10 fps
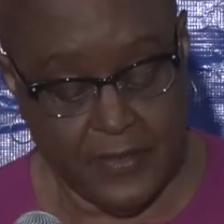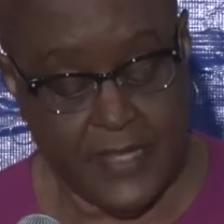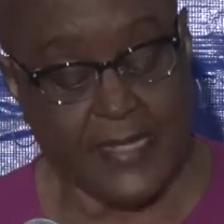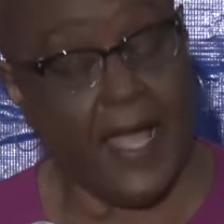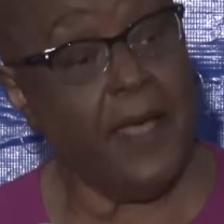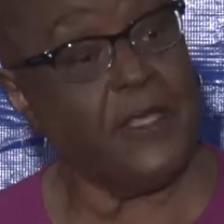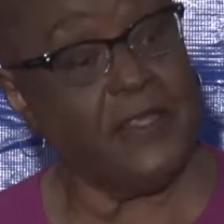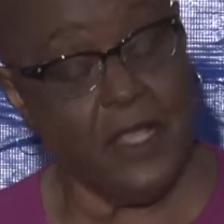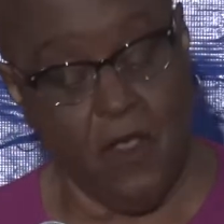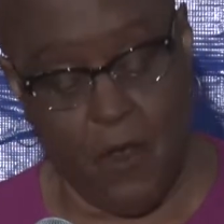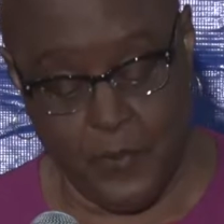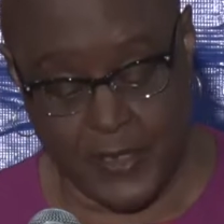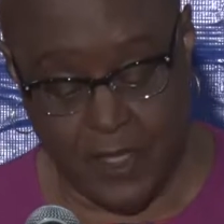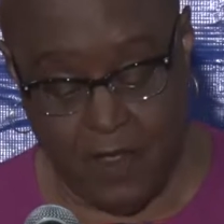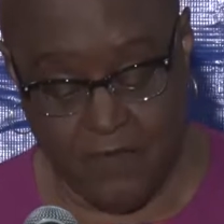That I am in the
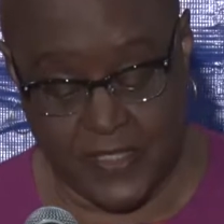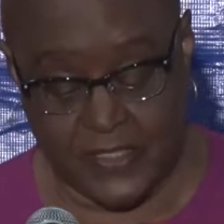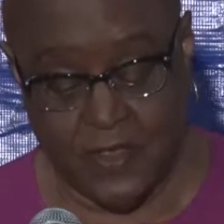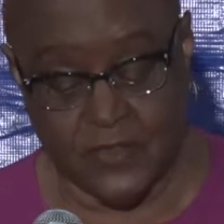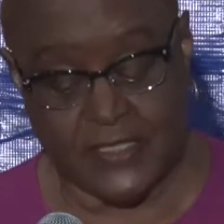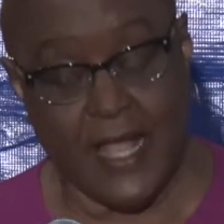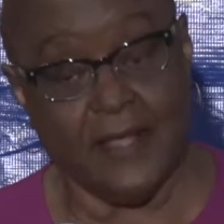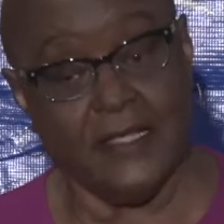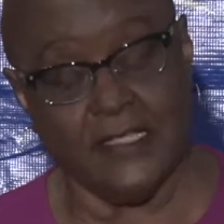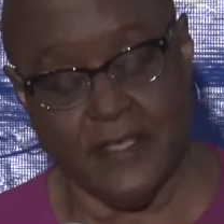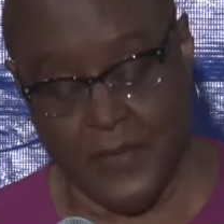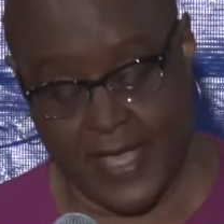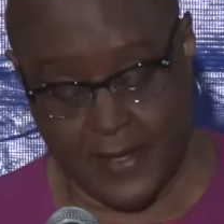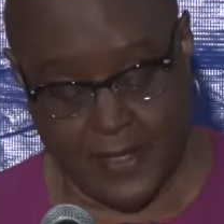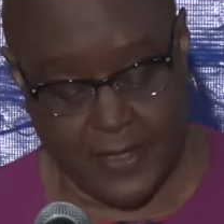company of these outstanding
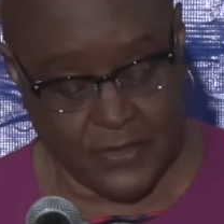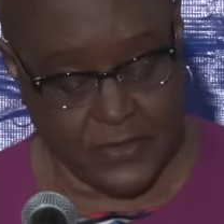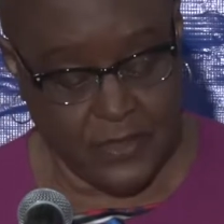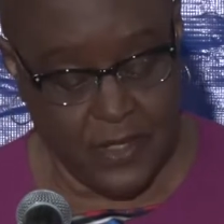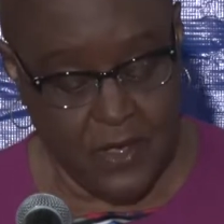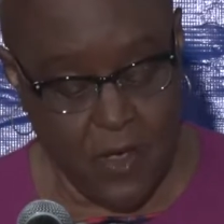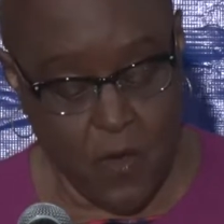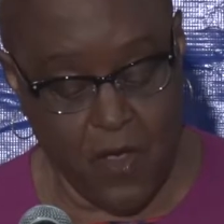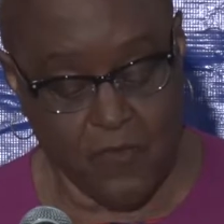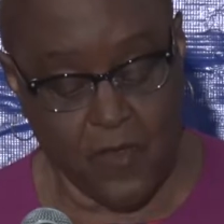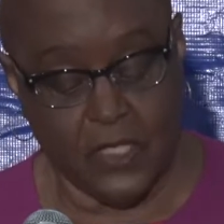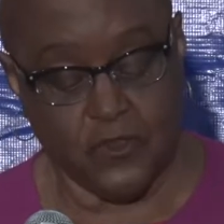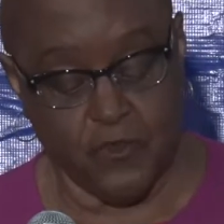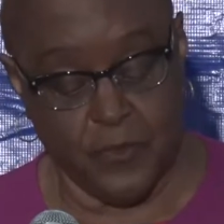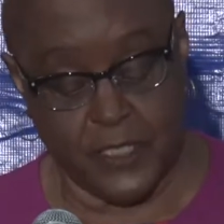Jamaicans who have
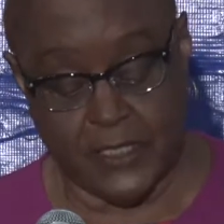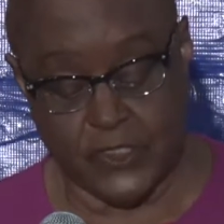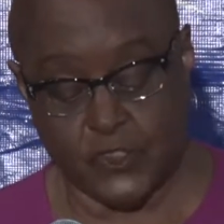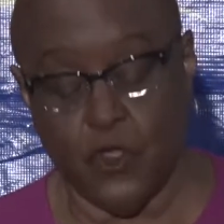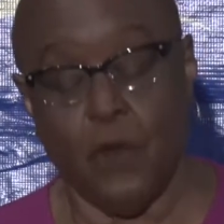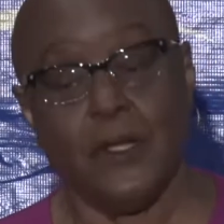contributed so